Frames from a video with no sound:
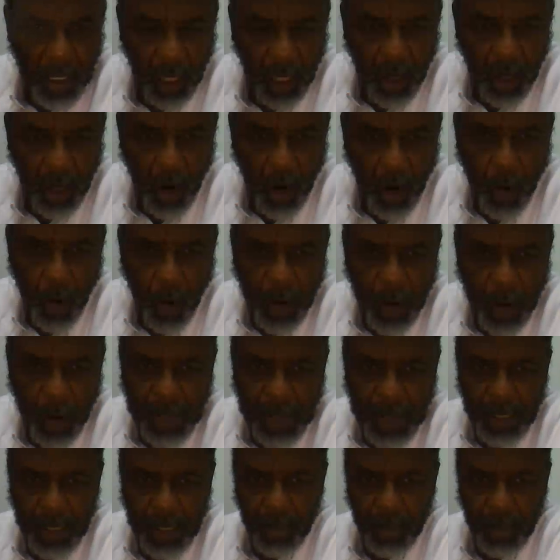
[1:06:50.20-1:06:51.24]
Hold right
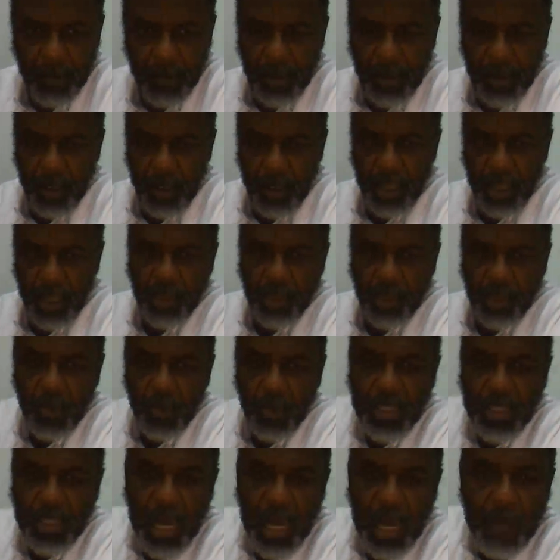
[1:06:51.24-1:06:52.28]
there. This is we're
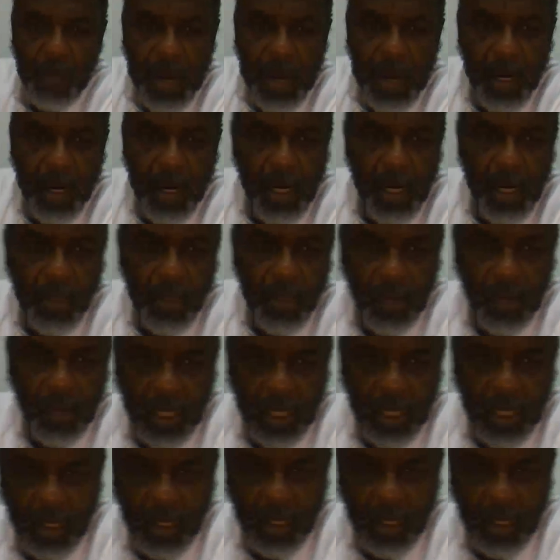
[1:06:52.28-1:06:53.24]
talking about another one of the, the